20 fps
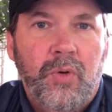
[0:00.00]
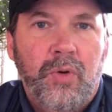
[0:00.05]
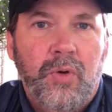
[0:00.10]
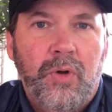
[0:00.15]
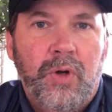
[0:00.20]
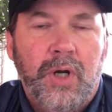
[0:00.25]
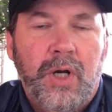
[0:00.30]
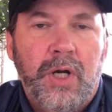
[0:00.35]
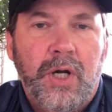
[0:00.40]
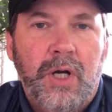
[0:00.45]

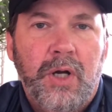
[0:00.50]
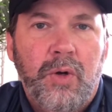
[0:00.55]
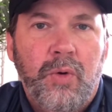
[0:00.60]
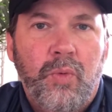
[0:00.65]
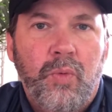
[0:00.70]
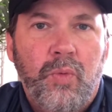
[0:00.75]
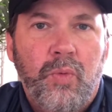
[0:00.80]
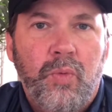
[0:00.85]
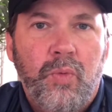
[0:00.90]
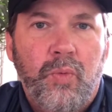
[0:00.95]

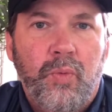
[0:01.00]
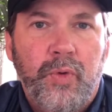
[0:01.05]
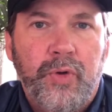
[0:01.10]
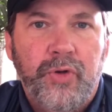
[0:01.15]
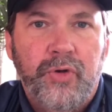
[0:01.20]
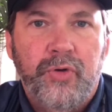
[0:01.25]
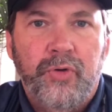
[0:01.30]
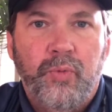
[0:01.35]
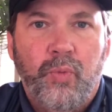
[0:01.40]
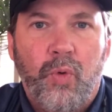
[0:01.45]
when
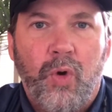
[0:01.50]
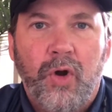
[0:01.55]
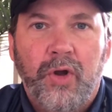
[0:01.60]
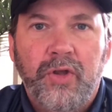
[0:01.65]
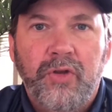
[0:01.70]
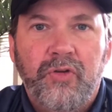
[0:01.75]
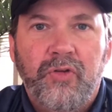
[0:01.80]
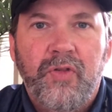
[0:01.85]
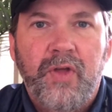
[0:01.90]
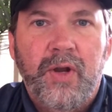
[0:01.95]
you walk
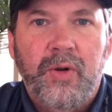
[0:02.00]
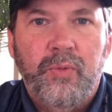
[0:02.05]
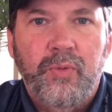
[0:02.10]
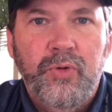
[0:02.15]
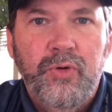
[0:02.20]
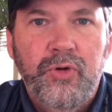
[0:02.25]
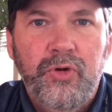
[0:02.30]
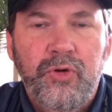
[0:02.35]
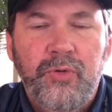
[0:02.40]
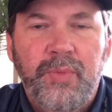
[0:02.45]
into that
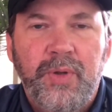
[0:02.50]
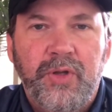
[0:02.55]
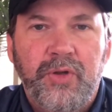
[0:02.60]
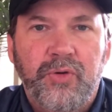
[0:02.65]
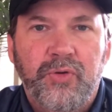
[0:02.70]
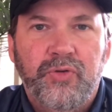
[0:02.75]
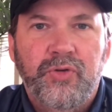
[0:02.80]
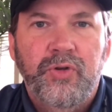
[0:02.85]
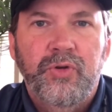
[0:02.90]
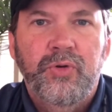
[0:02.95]
room and you
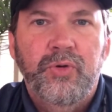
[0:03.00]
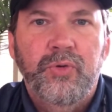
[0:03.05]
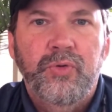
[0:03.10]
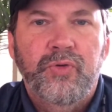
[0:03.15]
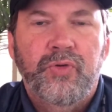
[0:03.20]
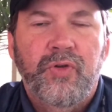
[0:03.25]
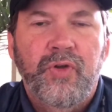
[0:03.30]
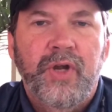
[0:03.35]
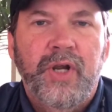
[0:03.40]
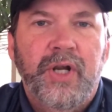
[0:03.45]
see
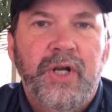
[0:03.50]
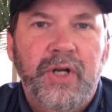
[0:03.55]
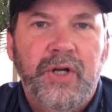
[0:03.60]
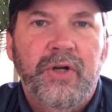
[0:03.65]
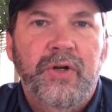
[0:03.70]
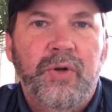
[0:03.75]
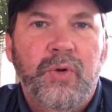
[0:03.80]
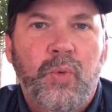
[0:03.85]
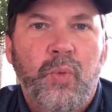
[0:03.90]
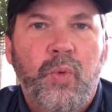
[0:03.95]
who's
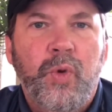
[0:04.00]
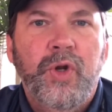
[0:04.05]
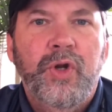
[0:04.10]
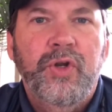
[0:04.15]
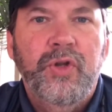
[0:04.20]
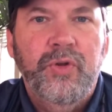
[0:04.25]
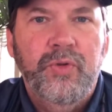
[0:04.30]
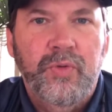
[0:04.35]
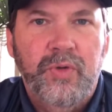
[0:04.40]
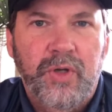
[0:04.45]
there, where
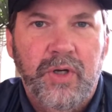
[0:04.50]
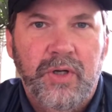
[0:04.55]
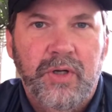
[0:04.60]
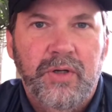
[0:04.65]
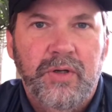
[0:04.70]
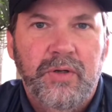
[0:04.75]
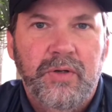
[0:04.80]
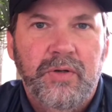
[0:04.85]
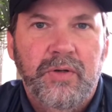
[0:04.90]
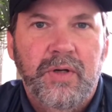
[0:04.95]
do you
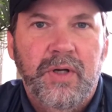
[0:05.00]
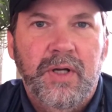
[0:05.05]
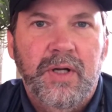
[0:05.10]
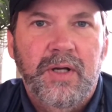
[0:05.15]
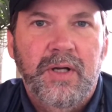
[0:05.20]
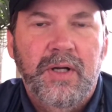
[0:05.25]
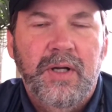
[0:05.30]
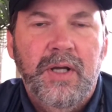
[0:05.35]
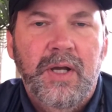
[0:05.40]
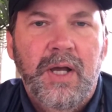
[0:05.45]
go?
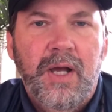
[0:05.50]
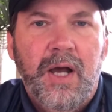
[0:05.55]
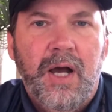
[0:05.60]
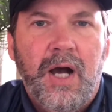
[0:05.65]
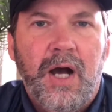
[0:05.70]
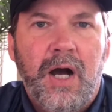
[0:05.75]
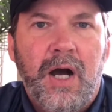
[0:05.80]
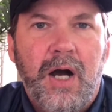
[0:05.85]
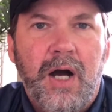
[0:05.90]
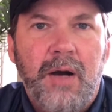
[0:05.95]

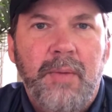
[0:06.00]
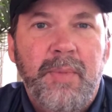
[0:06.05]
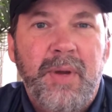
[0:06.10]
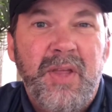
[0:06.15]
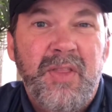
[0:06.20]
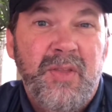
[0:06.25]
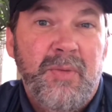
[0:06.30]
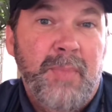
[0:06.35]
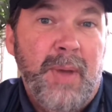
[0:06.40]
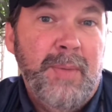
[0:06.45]

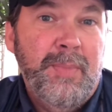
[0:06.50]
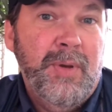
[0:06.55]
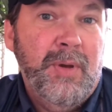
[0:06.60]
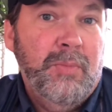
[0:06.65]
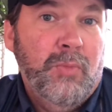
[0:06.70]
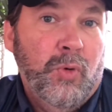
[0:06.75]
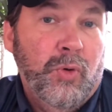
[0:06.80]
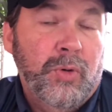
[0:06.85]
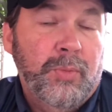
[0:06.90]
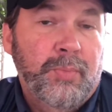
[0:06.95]
And then maybe a
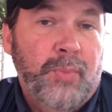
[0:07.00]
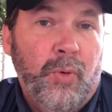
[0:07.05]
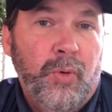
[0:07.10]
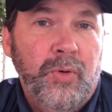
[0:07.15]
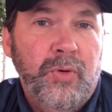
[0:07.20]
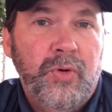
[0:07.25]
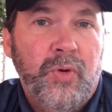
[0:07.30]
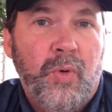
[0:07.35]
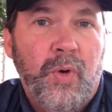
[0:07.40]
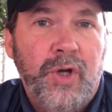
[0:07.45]
more
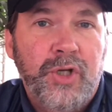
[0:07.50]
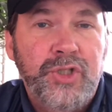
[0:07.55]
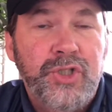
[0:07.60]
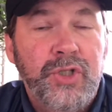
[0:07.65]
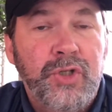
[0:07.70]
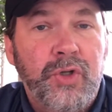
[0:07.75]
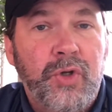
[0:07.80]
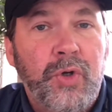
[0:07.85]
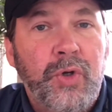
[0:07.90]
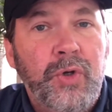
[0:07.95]
important
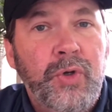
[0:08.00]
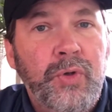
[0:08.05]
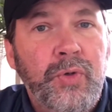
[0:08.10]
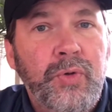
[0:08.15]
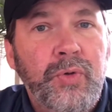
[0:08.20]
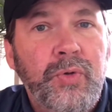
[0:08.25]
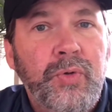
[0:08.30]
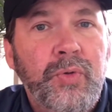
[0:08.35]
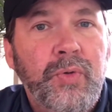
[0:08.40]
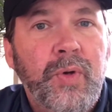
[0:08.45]
question,
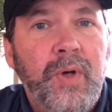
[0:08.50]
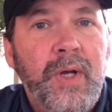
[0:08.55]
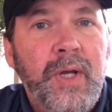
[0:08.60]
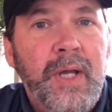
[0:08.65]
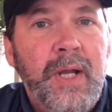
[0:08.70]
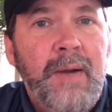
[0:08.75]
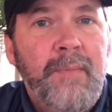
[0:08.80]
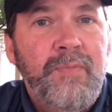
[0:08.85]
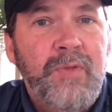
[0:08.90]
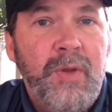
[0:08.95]
who
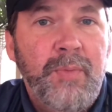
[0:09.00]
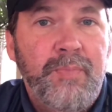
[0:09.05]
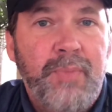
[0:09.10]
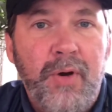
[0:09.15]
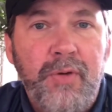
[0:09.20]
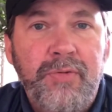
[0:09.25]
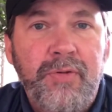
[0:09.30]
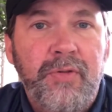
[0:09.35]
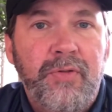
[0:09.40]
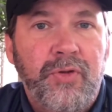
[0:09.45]
in
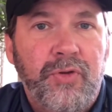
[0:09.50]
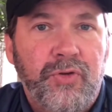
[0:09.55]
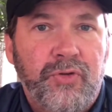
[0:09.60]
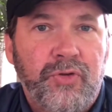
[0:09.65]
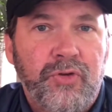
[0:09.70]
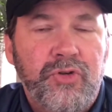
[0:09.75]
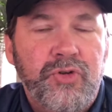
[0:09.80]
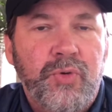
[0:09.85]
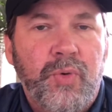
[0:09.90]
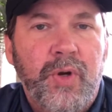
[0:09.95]
both of these
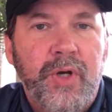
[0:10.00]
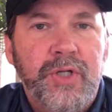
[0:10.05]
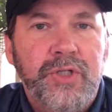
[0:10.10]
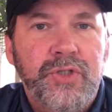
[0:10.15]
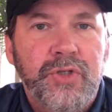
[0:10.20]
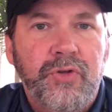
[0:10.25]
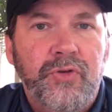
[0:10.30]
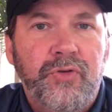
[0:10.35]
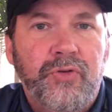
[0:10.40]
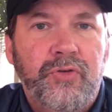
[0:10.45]

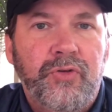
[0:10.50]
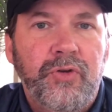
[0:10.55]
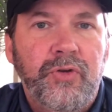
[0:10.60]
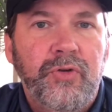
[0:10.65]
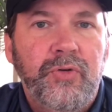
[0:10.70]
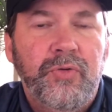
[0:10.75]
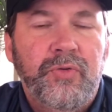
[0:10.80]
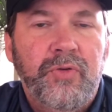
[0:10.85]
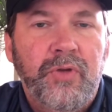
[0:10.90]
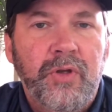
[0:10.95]
situations do
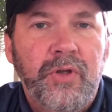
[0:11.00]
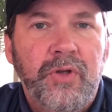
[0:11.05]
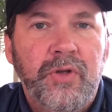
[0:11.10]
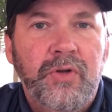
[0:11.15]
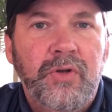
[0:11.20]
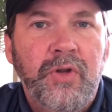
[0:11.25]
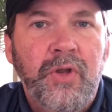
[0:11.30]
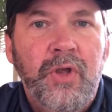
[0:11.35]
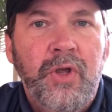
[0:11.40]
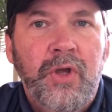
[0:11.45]
you
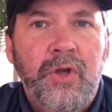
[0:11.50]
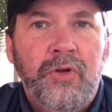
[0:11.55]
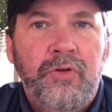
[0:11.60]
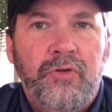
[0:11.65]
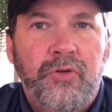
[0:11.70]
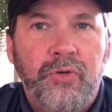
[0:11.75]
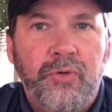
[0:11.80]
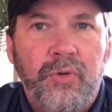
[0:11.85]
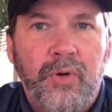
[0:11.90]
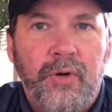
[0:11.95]
tend
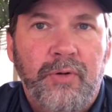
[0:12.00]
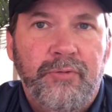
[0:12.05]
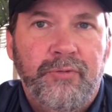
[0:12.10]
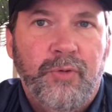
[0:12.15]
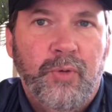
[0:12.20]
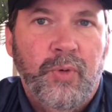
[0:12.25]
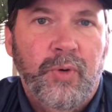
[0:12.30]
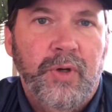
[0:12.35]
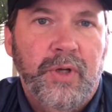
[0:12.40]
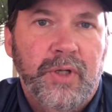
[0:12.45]
to
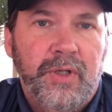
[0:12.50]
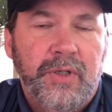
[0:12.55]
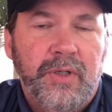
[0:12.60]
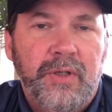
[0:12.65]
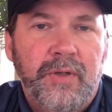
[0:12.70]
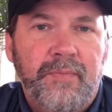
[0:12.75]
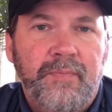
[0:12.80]
avoid?